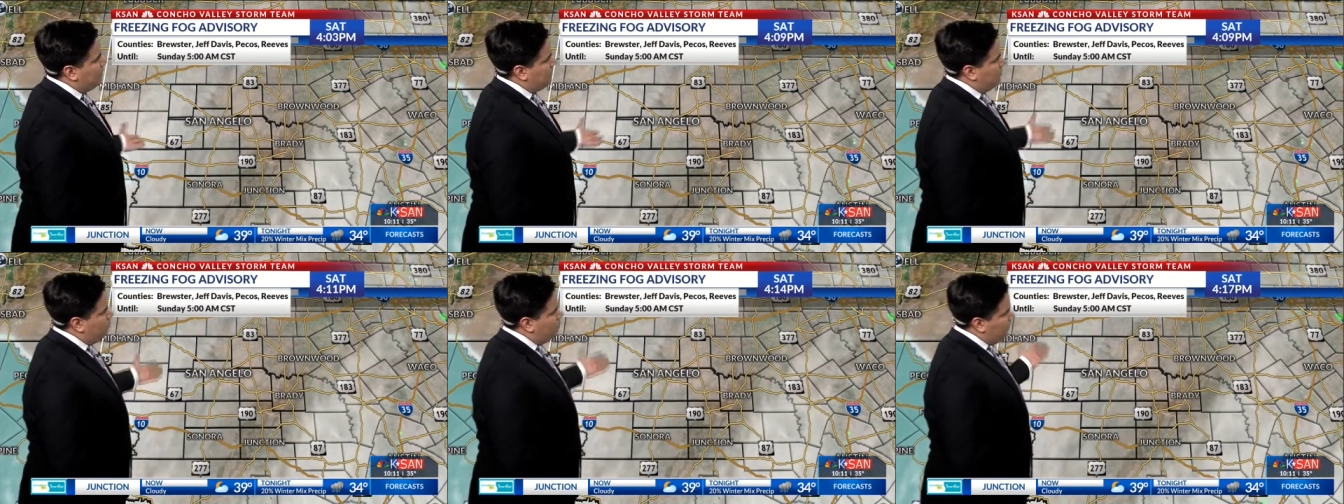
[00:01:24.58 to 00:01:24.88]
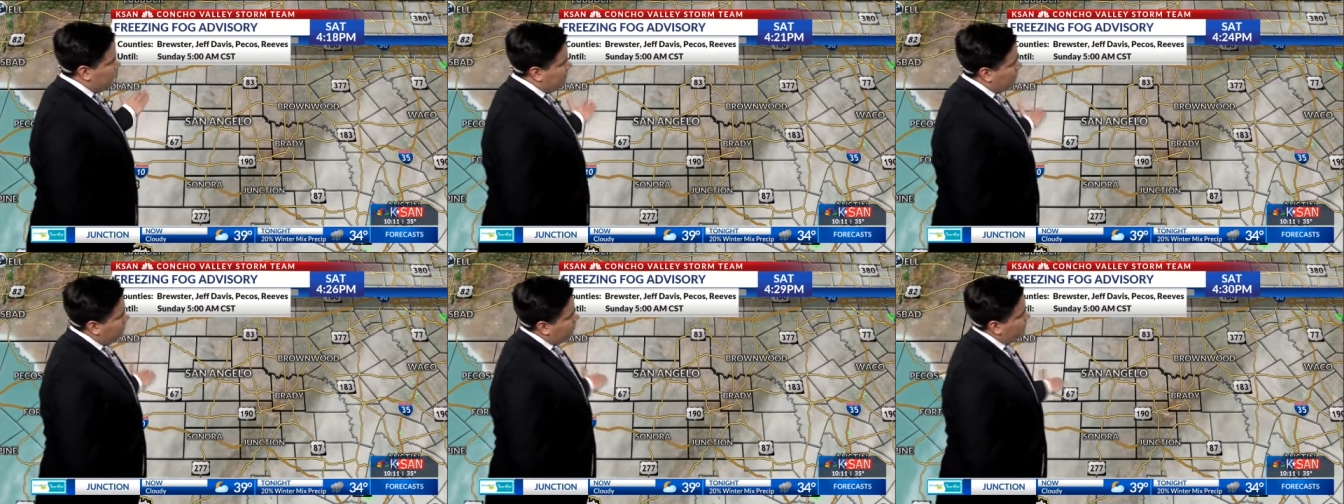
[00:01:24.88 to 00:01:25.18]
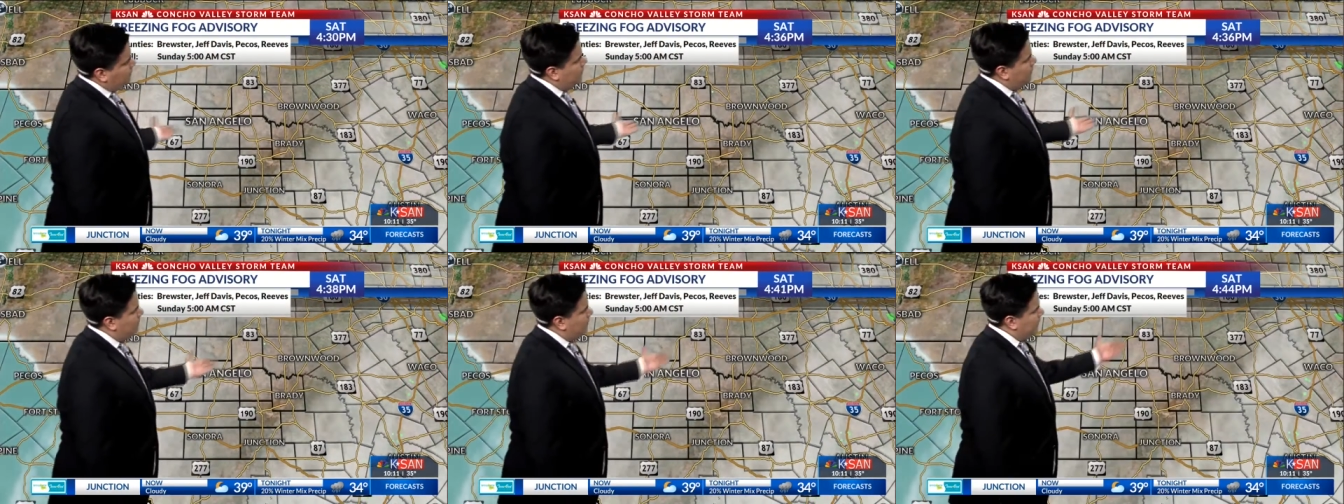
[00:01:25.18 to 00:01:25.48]
some winter
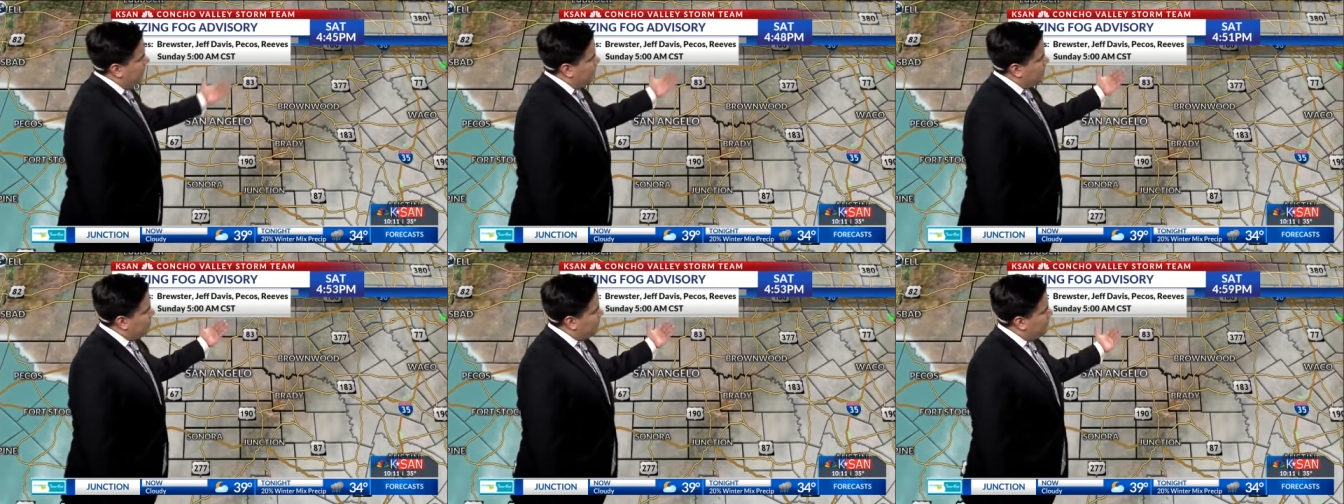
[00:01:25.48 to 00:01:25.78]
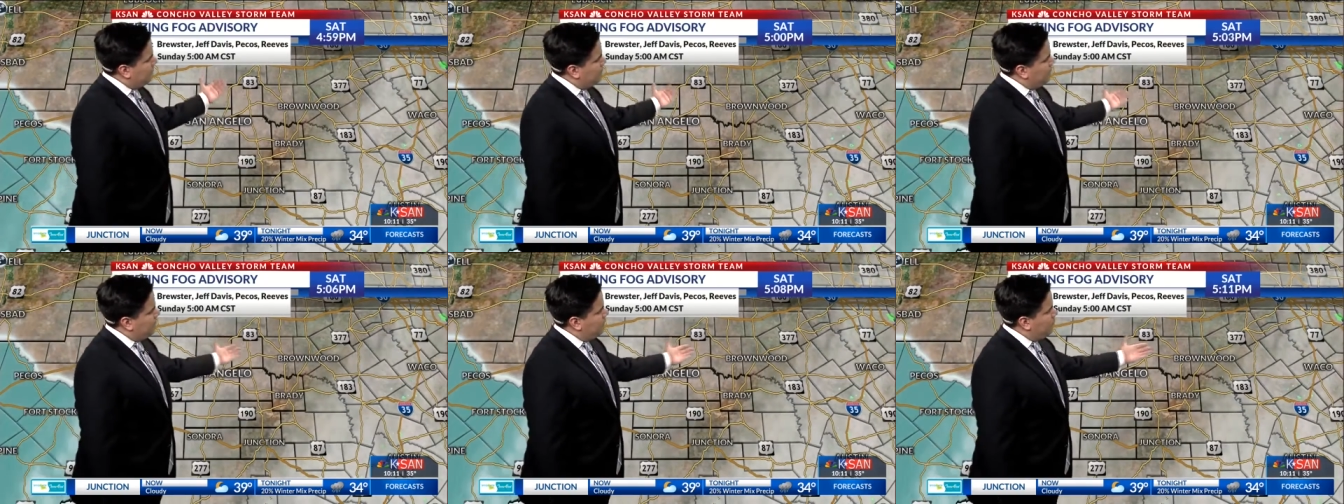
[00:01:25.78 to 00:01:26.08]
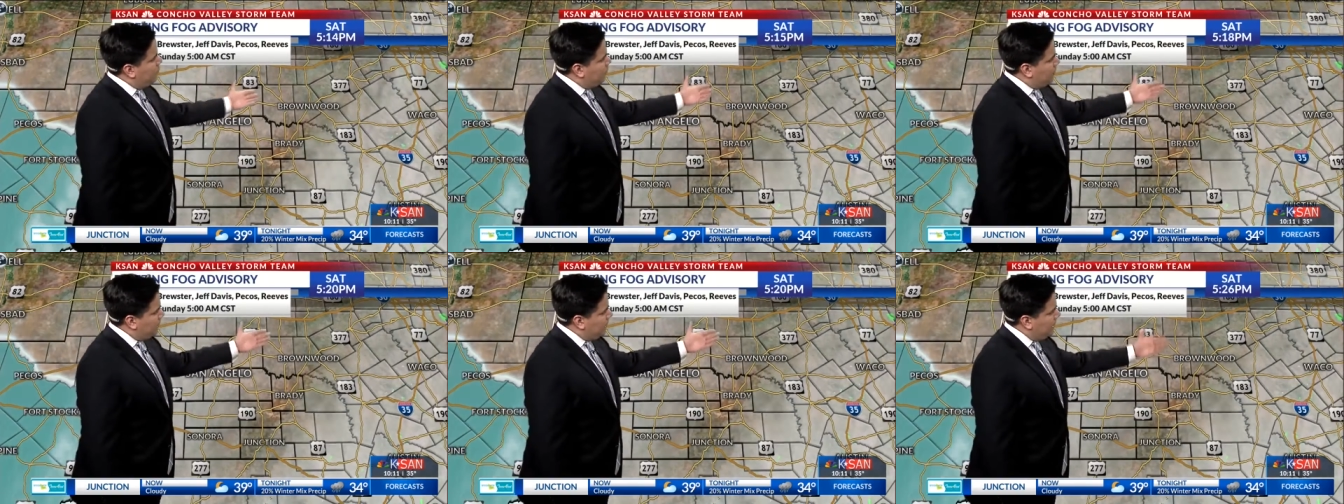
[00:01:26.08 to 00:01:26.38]
precipitation up to
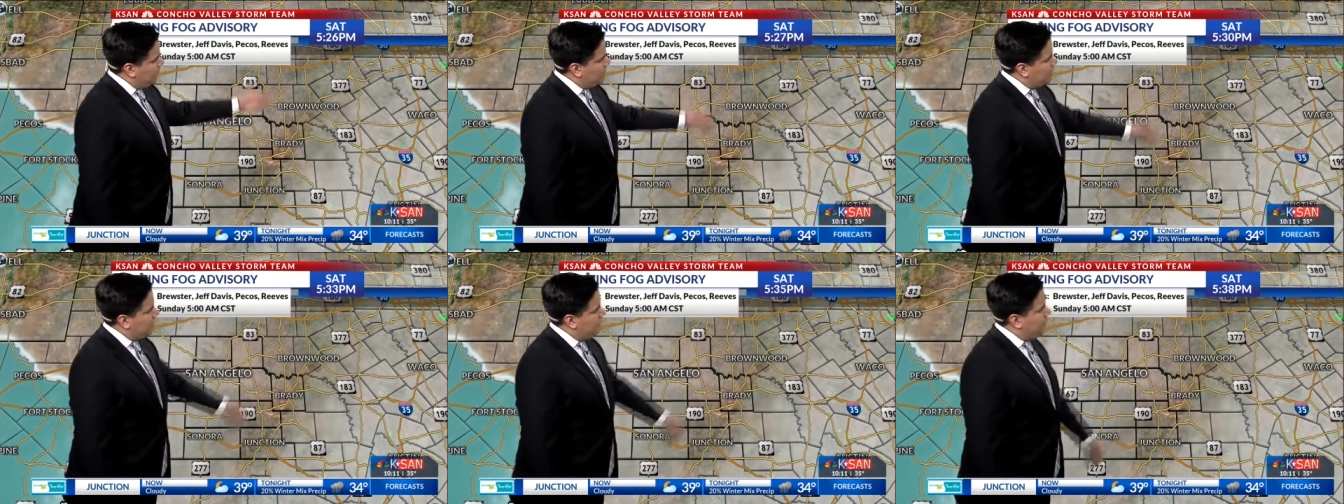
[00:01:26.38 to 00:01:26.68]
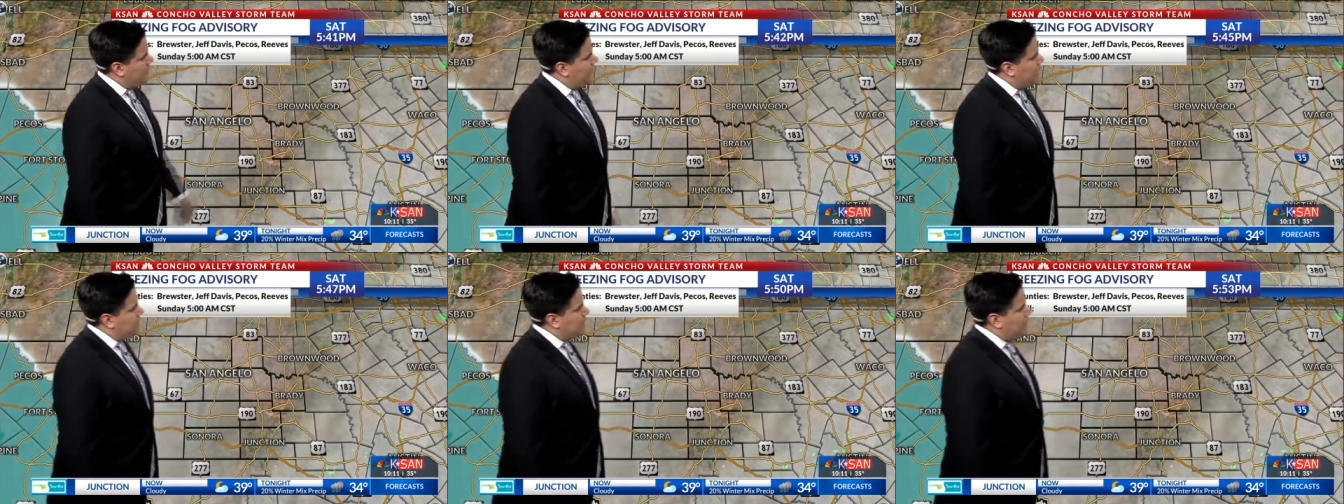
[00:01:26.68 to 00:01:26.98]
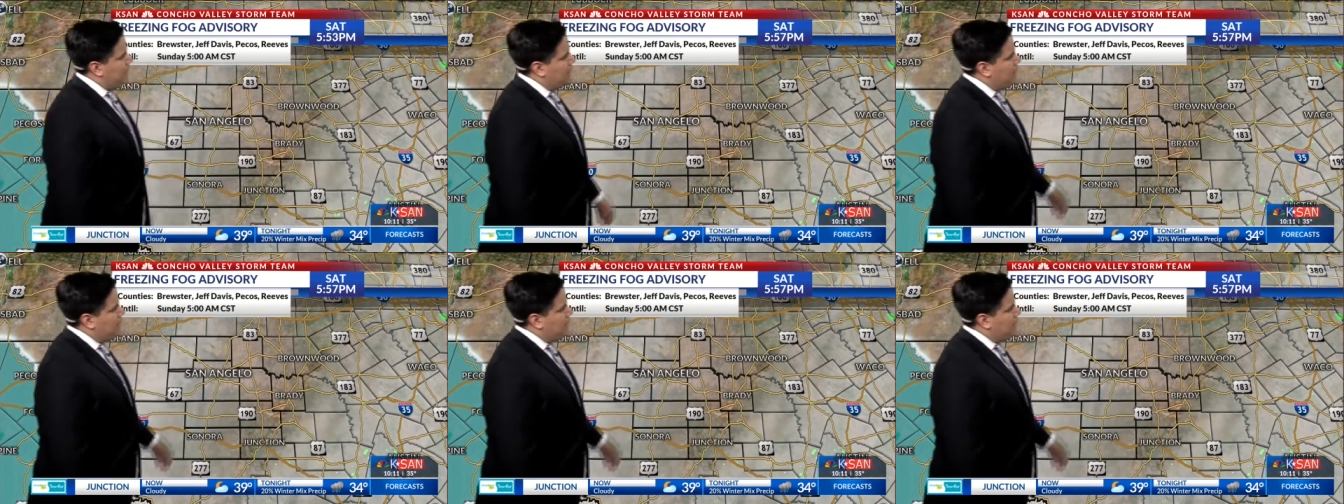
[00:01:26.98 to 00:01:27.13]
the northeast of us,